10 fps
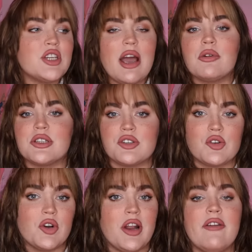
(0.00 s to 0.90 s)
showers are
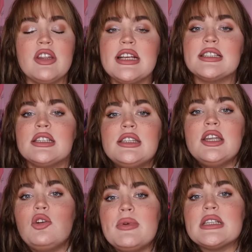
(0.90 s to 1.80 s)
shorter, everything's a
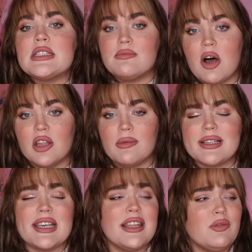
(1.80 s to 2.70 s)
little bit smaller
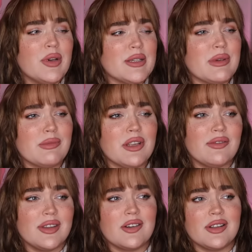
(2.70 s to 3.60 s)
because I think we as people
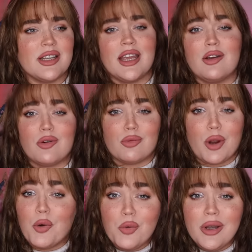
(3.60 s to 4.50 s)
have literally like
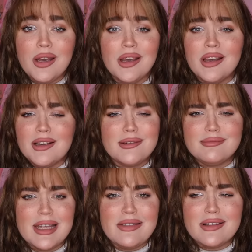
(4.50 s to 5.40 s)
grown
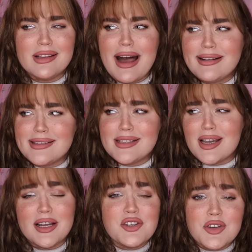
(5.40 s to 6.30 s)
in the last
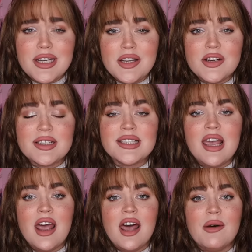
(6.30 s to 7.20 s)
100 years.
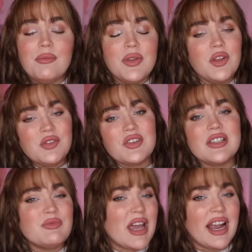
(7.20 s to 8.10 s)
But those are
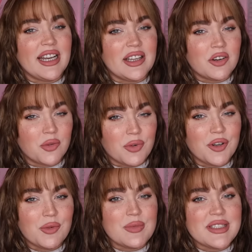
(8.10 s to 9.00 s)
some tiny little
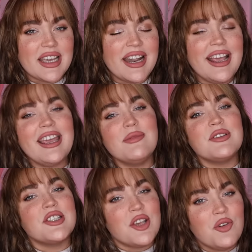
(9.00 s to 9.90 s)
rooms, and I
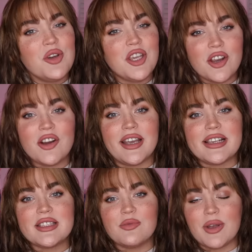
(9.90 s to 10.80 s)
am so
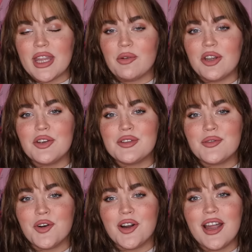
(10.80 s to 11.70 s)
curious what they were
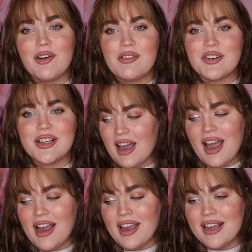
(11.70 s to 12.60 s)
used for. However,
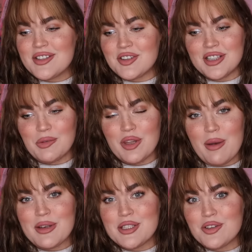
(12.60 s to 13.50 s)
I certainly will
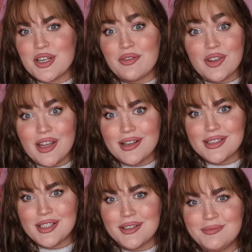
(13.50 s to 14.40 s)
not be searching for the
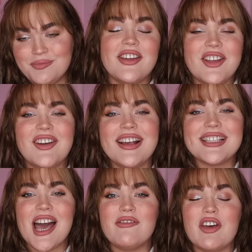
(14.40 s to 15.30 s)
answer. There you
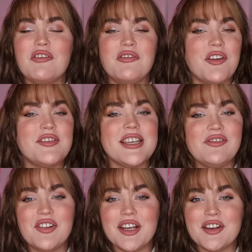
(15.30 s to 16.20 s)
guys have it,
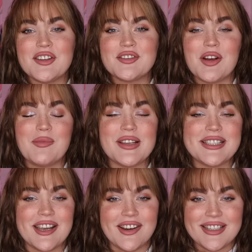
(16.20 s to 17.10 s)
15 videos from the
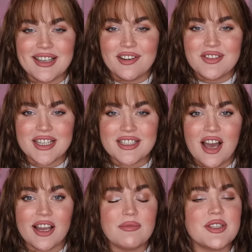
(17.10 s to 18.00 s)
scary side of
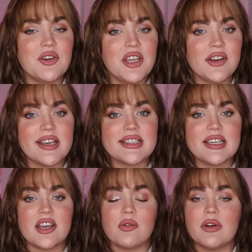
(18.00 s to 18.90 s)
TikTok. I'm so curious
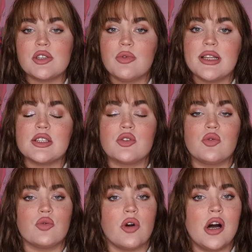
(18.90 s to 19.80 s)
to hear which ones
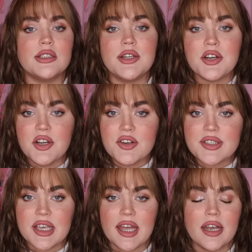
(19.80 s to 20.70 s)
crawled under your
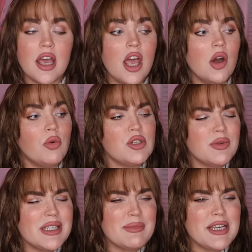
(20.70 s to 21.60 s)
skin, which
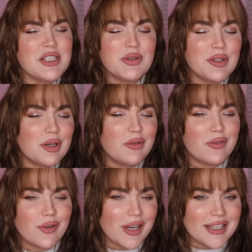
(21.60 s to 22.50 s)
ones made you a little
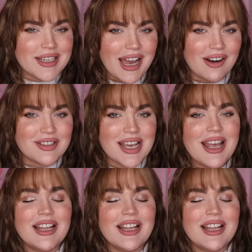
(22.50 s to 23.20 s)
freaked out.